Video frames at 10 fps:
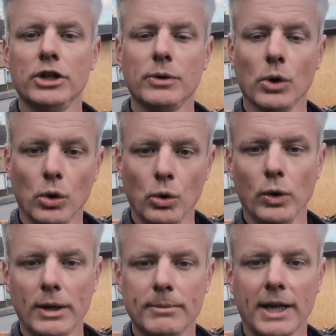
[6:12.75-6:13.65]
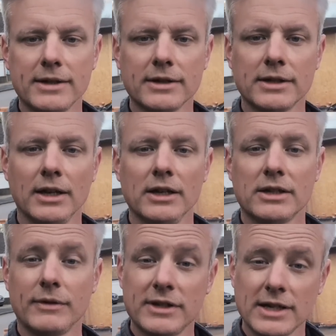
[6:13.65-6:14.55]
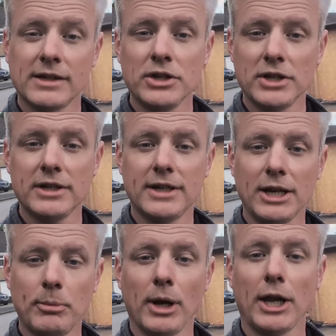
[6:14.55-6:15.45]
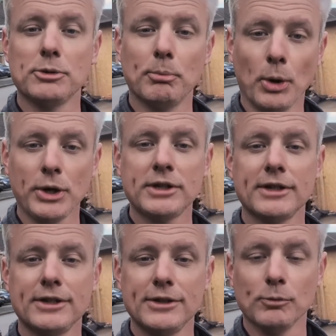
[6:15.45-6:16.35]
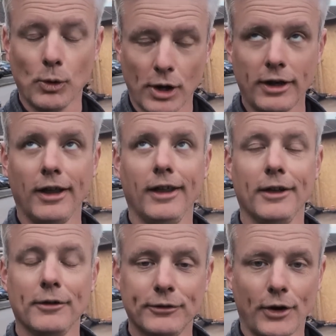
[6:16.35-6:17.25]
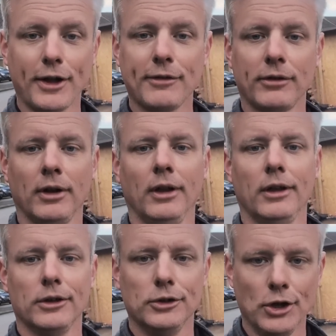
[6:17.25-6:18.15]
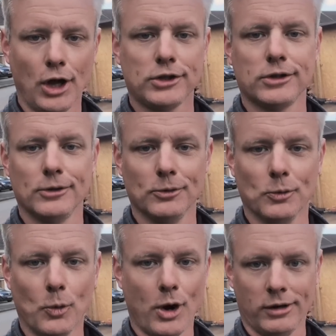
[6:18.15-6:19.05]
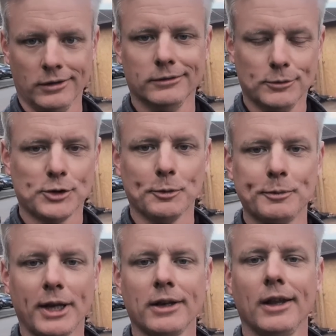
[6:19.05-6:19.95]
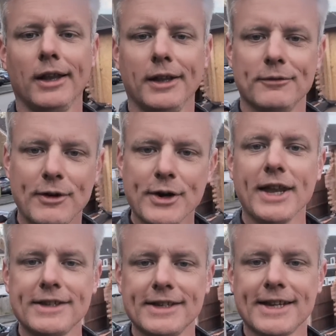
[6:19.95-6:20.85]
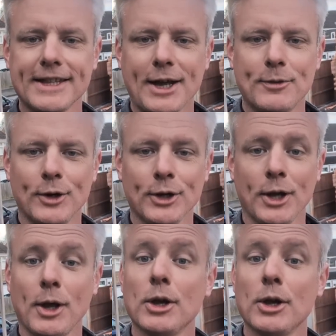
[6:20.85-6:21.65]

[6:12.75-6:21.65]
Do it all in metres. So if it's 6 inches deep, it's 0.15, not 1 something. Very easy to get that wrong,